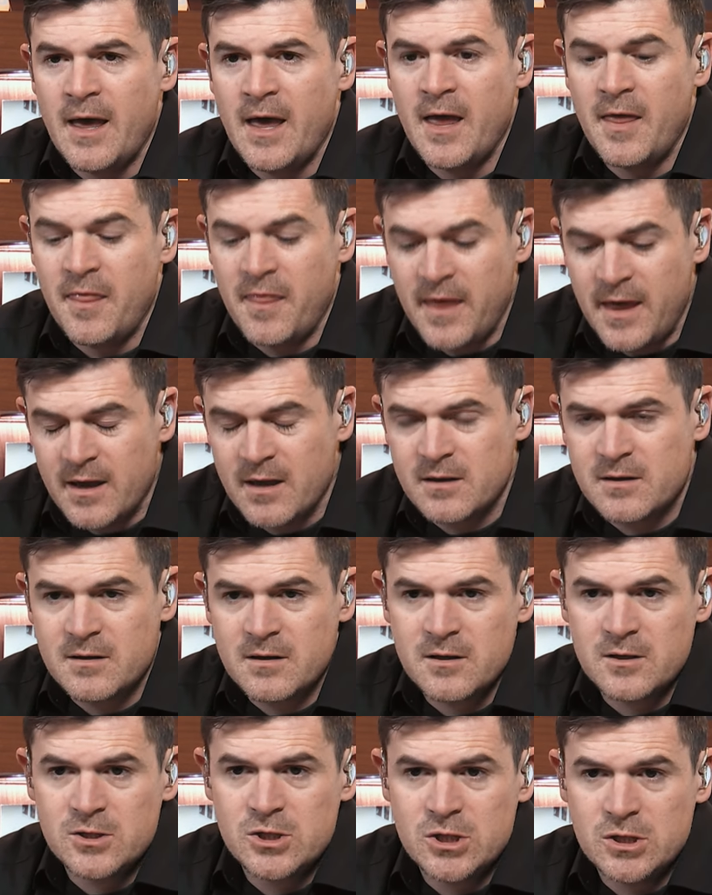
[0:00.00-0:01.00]
And they get to
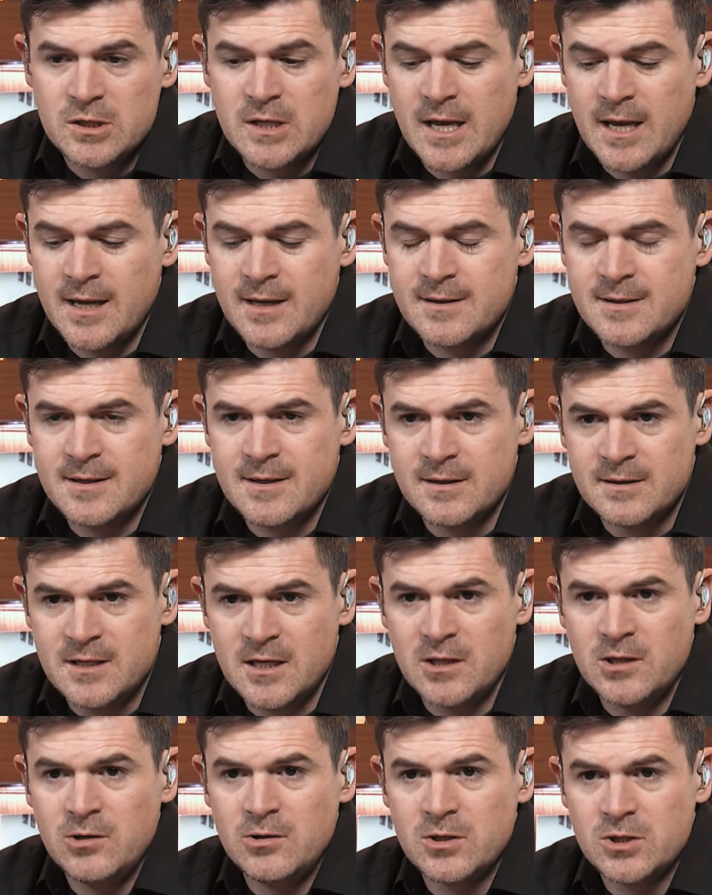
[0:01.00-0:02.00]
con they get to
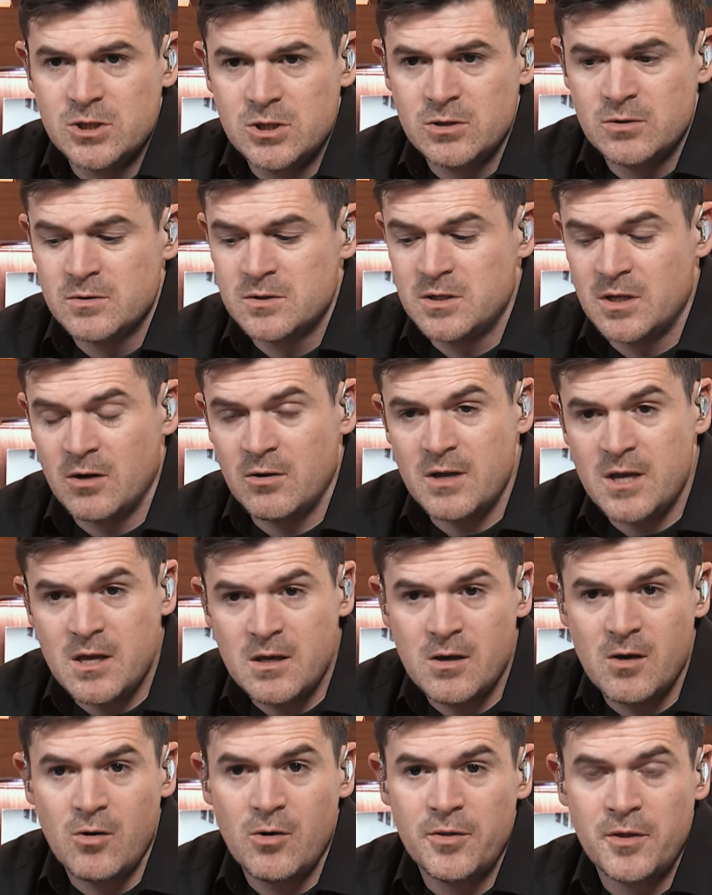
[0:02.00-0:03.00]
continue to choose their
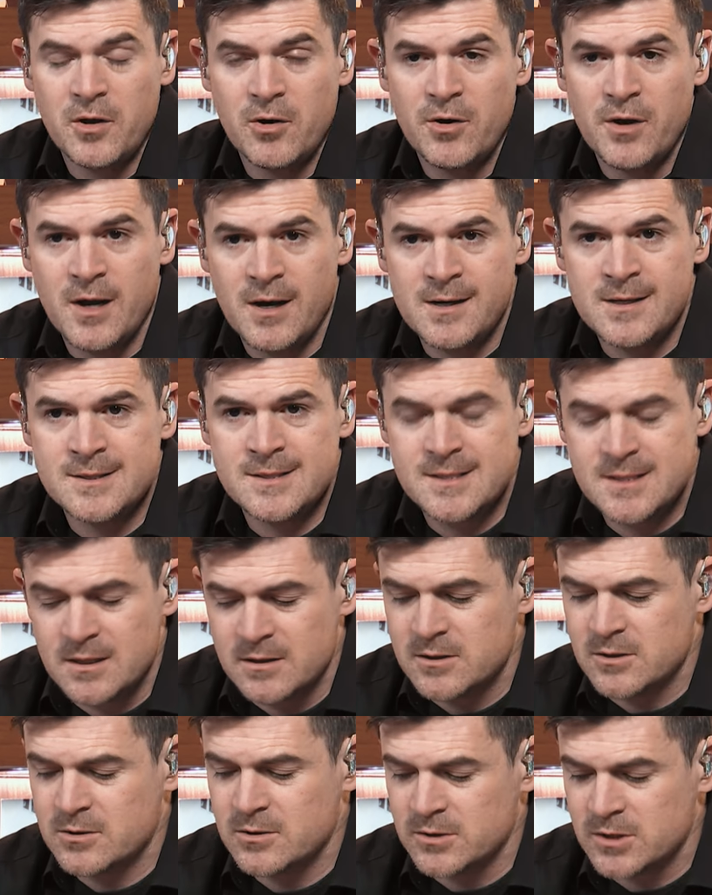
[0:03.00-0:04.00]
ego and their
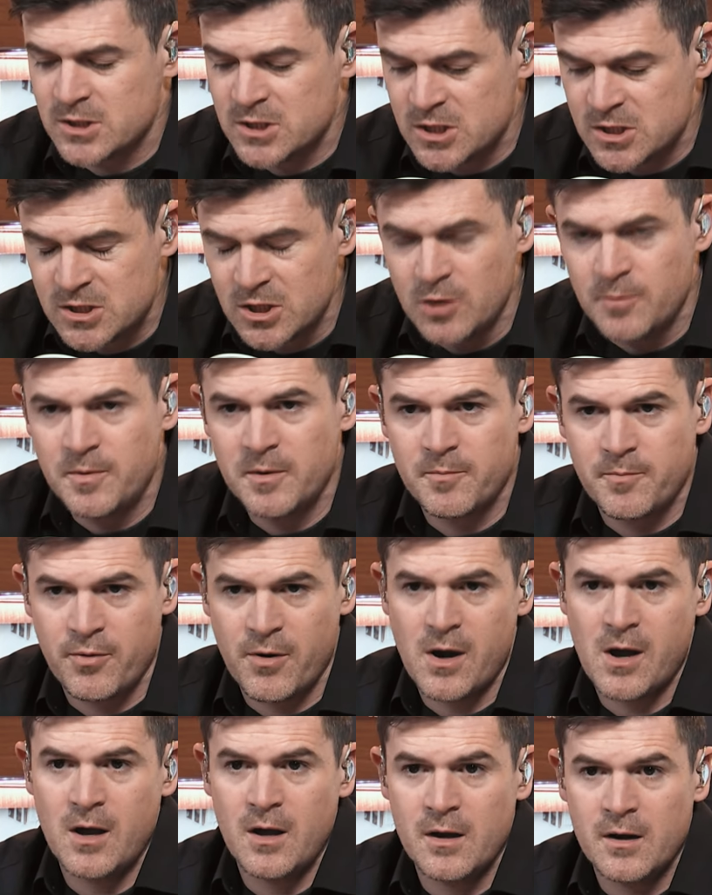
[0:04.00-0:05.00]
nonsensical, stupid
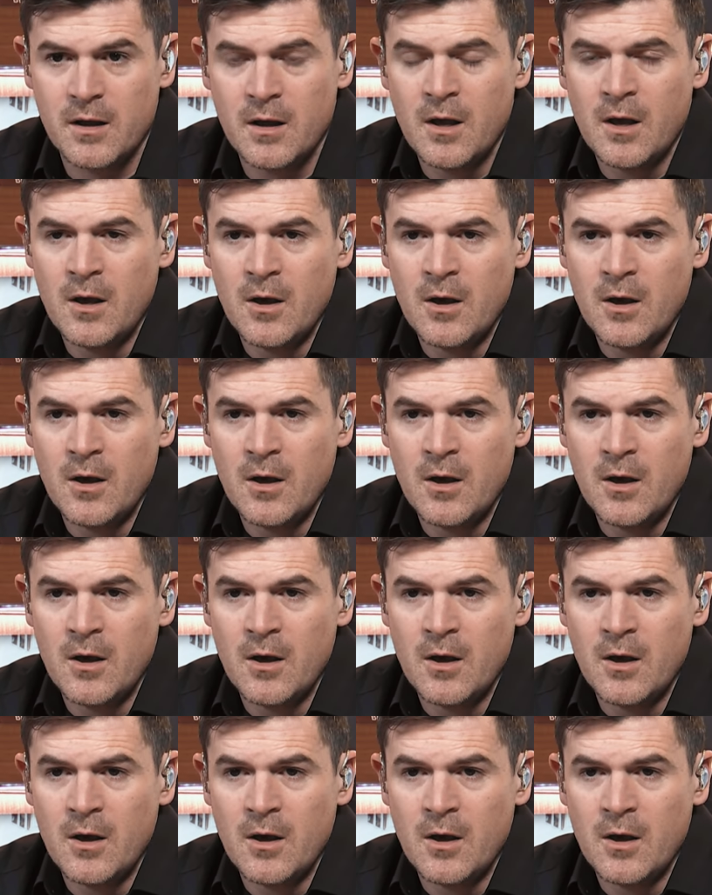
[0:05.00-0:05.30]
pride